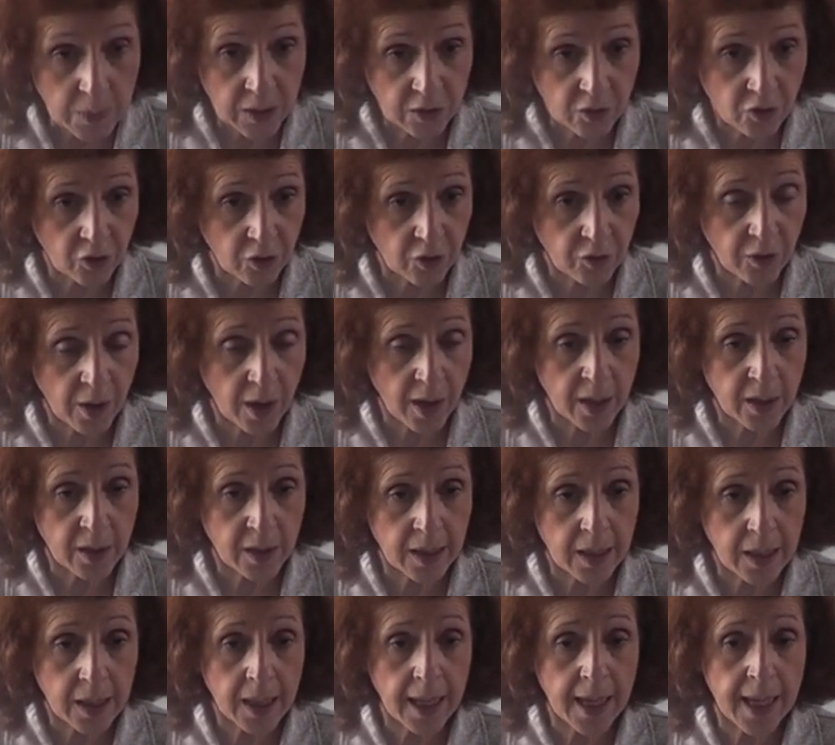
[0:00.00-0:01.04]
mixture of iron
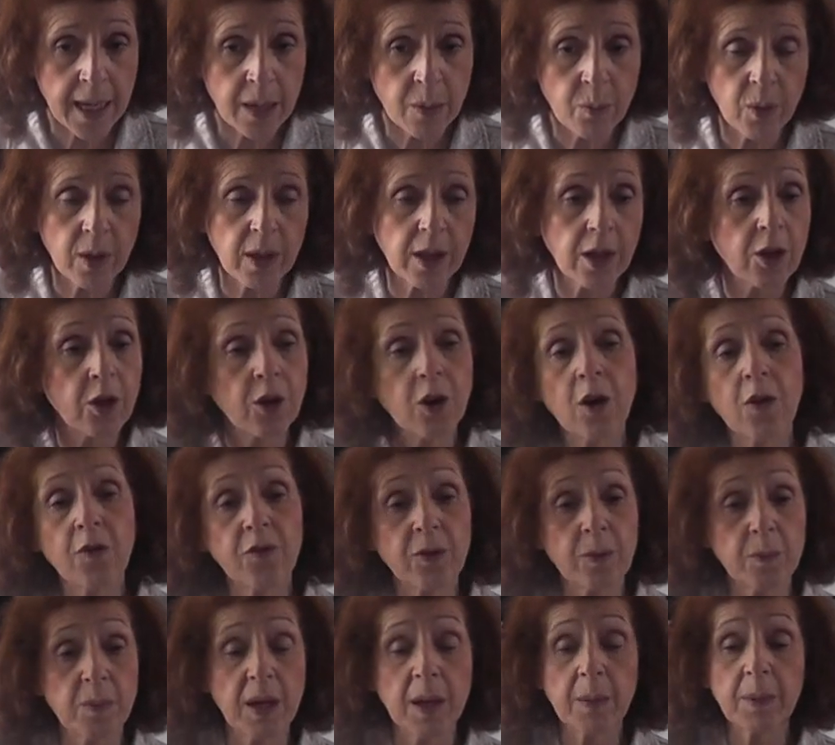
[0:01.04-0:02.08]
and clay. We can go
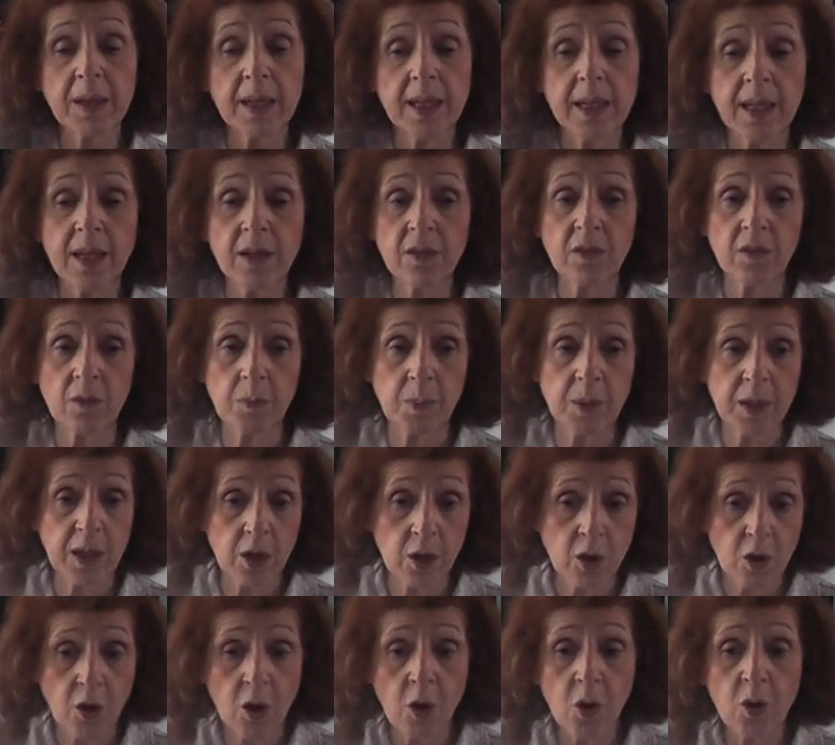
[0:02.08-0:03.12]
from Nebuchadnezzar
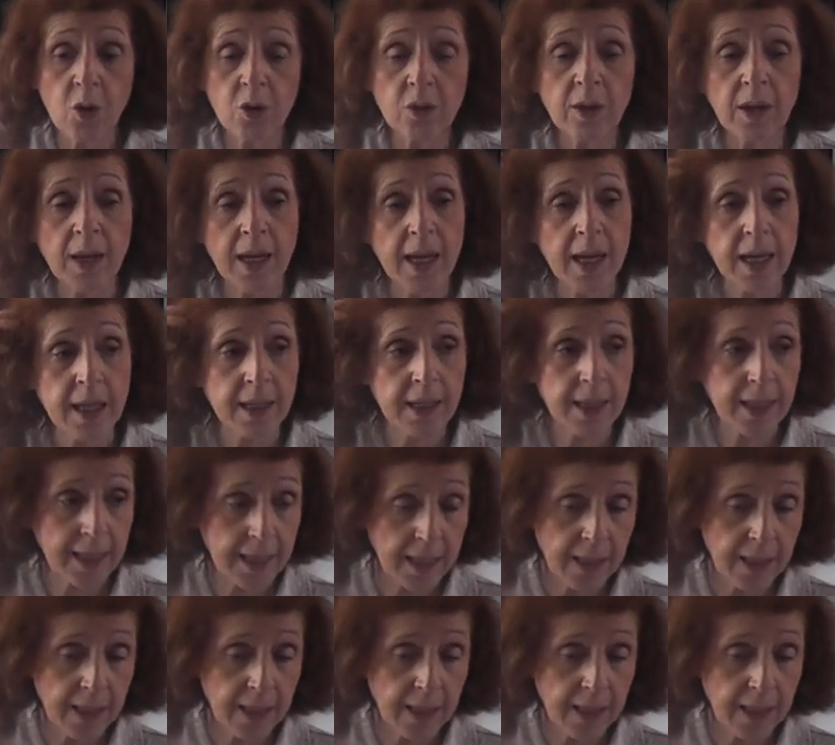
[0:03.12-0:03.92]
being gold and